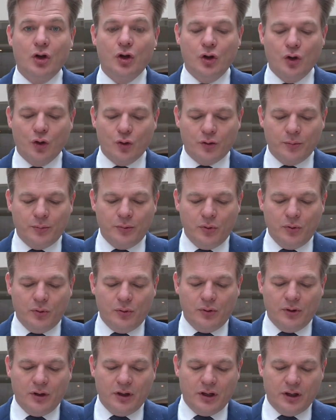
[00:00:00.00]

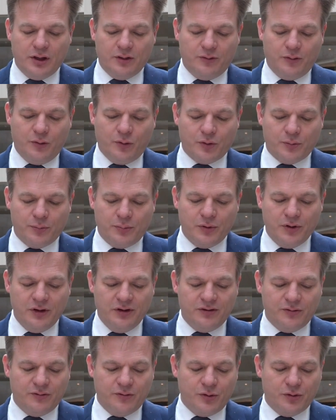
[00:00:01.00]
Europol and foreign
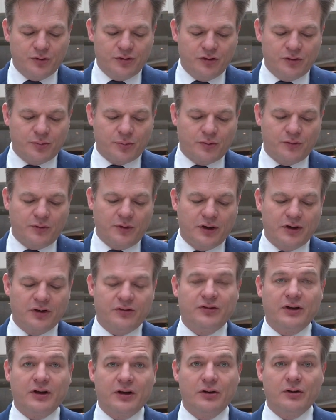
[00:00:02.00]
police forces
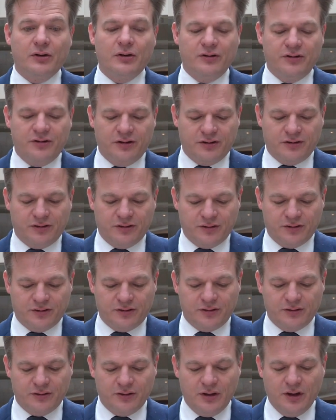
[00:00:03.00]
provided technical
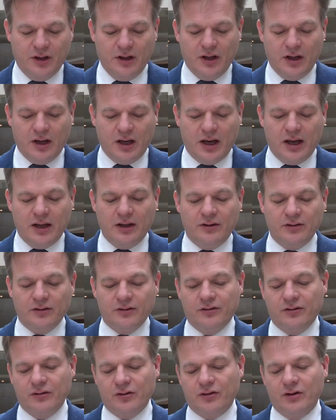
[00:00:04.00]
assistance and a
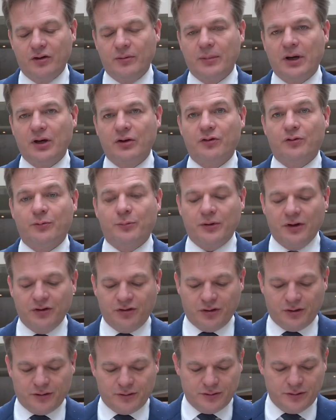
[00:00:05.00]
certain amount of
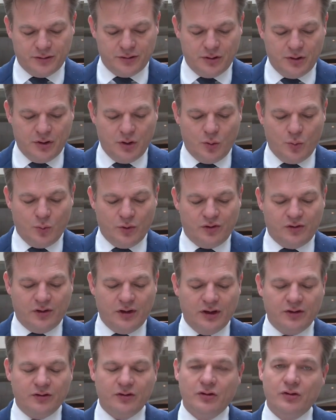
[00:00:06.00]
pressure, which
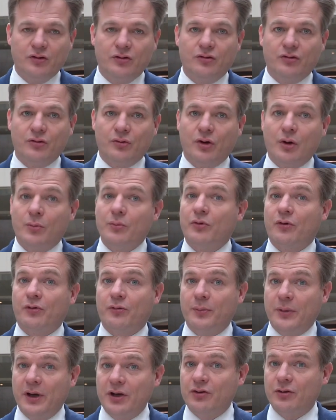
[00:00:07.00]
led to a number
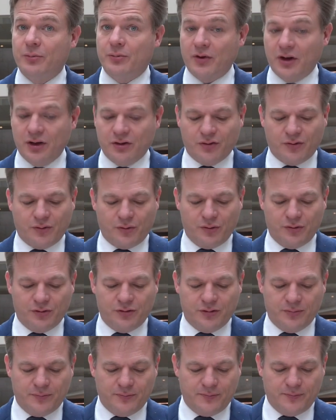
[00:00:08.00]
of major
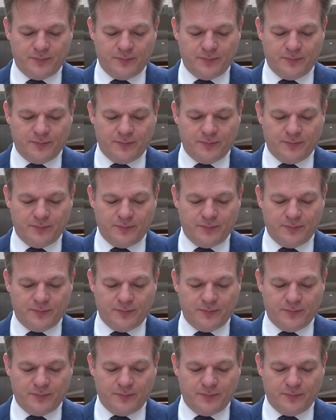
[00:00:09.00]
breakthroughs.